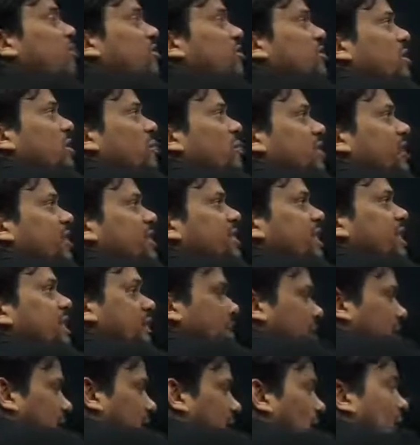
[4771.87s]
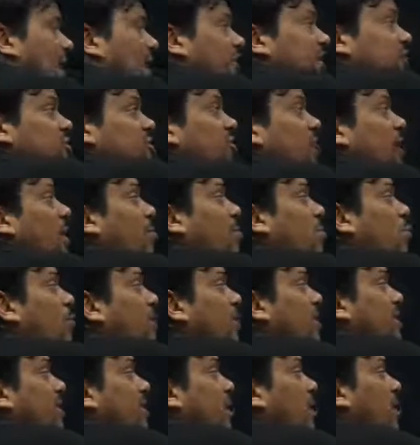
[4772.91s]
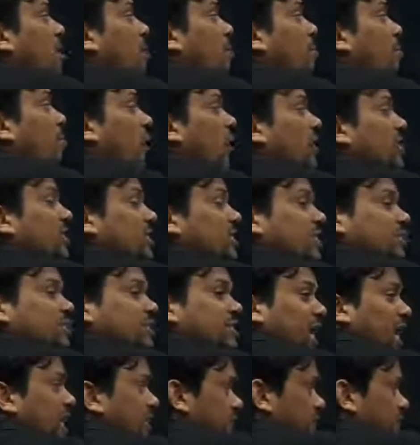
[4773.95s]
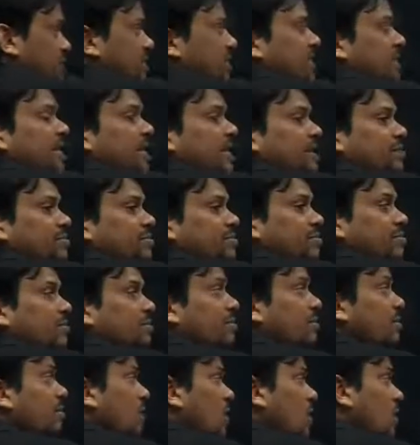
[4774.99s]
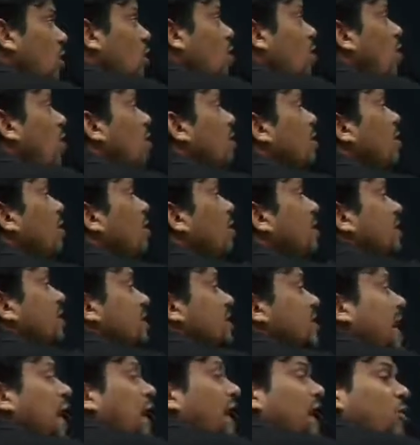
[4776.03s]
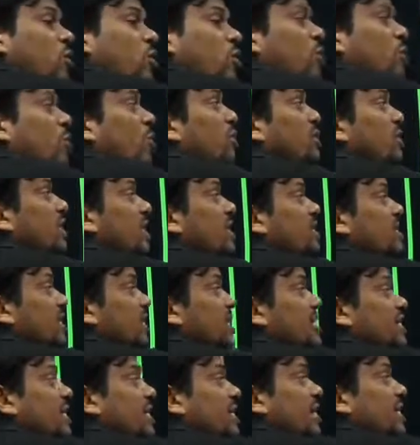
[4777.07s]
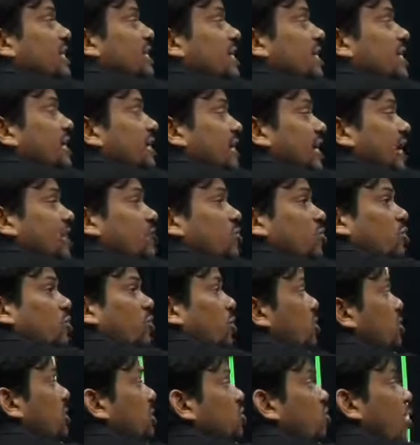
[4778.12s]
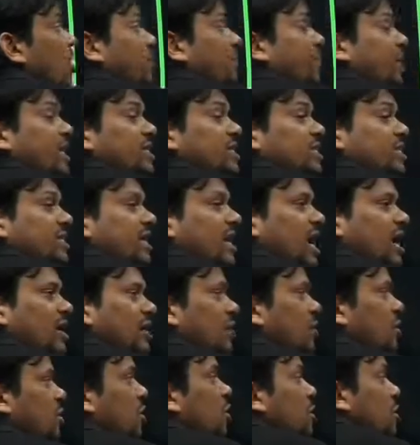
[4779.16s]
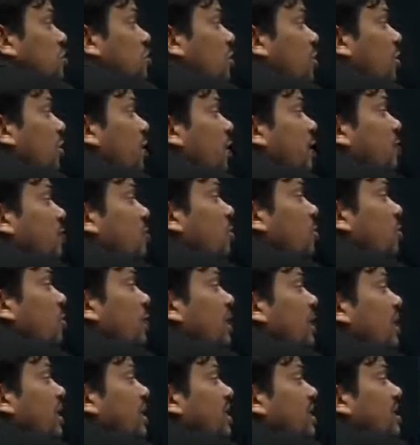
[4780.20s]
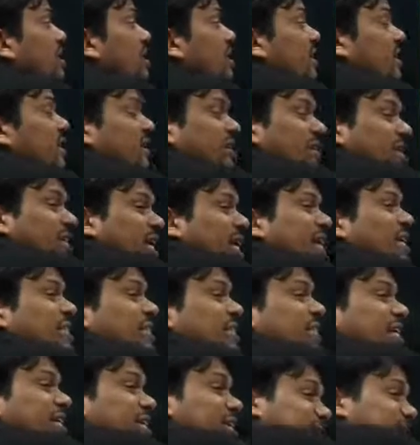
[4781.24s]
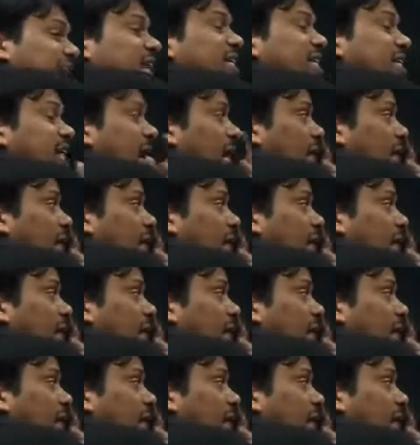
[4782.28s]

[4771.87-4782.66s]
commutation, at the same moment, positive charge is here, or the anode voltage is greater than cathode voltage of SCR. So it will regenerate